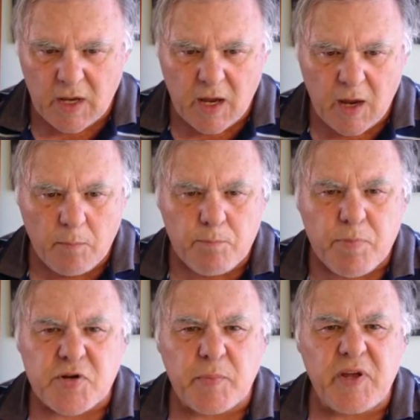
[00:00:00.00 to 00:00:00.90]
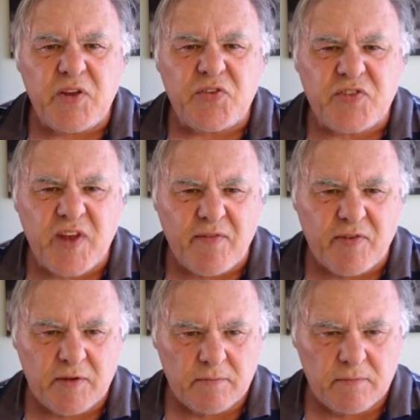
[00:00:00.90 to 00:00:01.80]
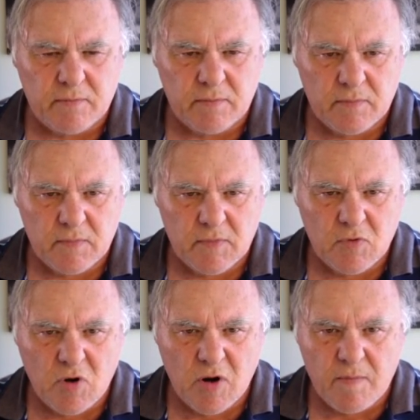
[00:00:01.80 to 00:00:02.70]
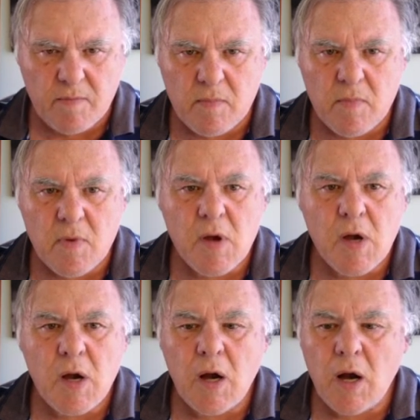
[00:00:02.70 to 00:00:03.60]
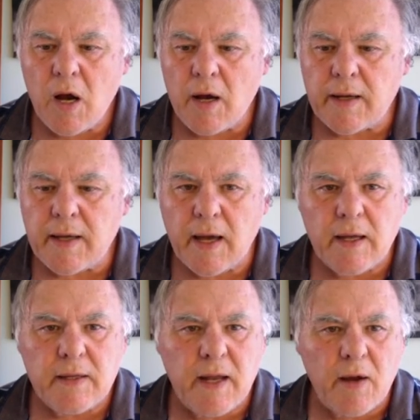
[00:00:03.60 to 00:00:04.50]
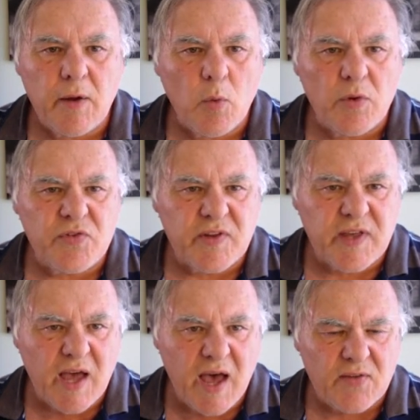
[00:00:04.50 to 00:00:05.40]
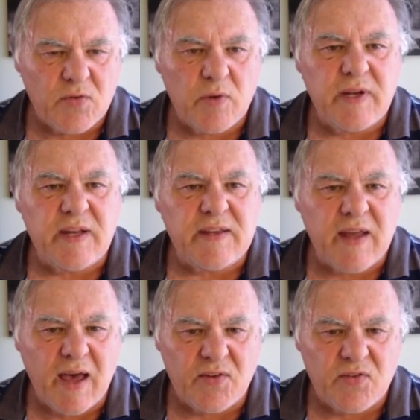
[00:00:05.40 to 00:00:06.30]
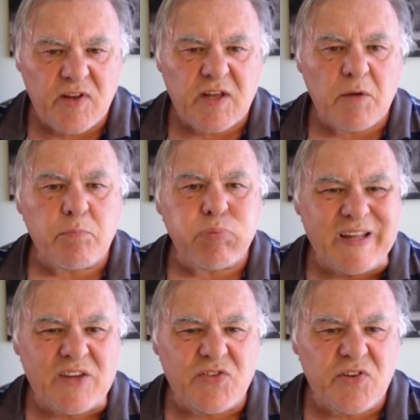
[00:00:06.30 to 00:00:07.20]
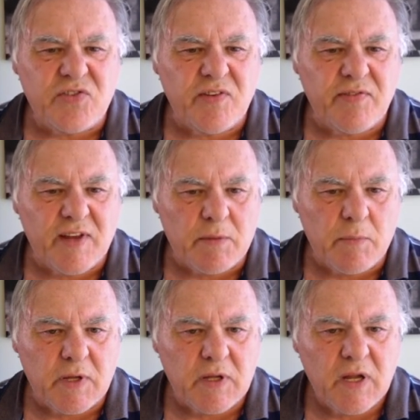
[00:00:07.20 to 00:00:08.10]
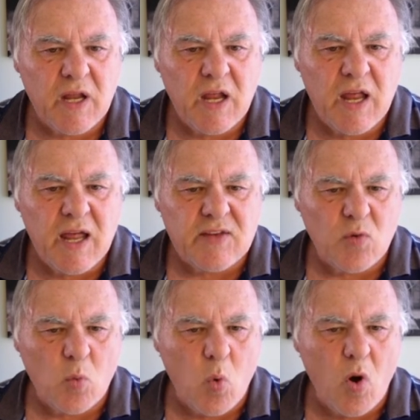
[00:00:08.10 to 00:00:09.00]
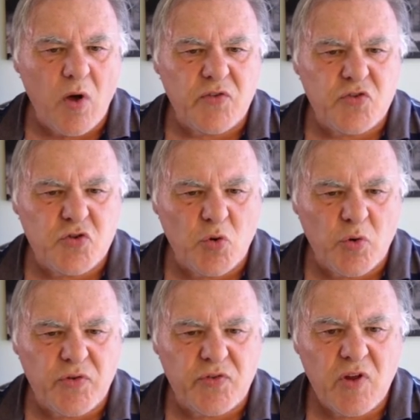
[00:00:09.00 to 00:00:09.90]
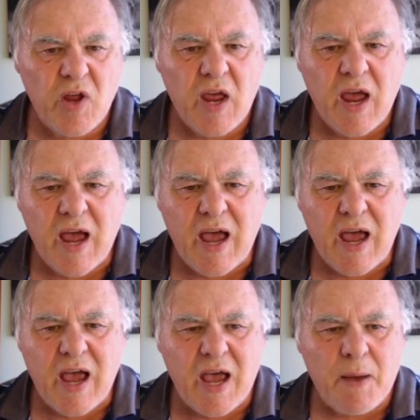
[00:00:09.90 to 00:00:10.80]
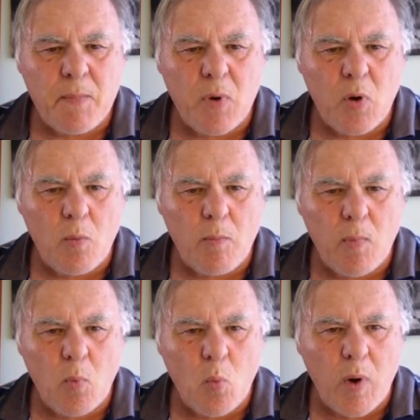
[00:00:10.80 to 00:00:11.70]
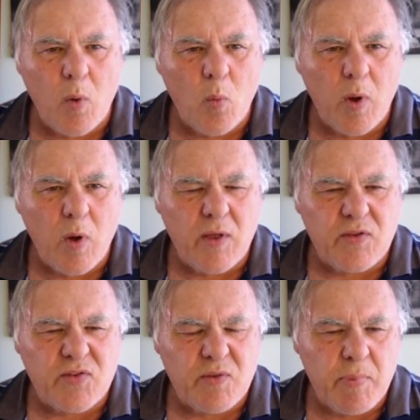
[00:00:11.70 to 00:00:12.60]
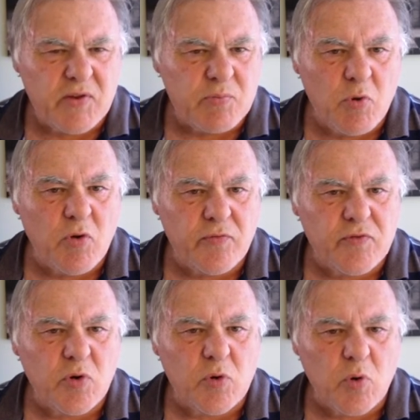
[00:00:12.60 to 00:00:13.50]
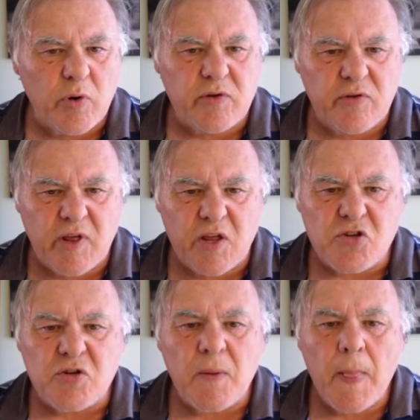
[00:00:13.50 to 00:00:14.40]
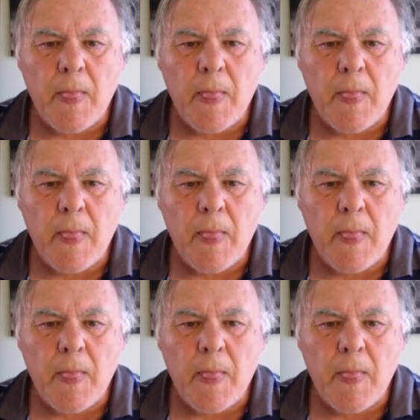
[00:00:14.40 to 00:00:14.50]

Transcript: And bishop e7. All right. Okay. Now he wants the castle, and he does. He completes his development. That's a wise choice. It's the best move, too, according to the engine.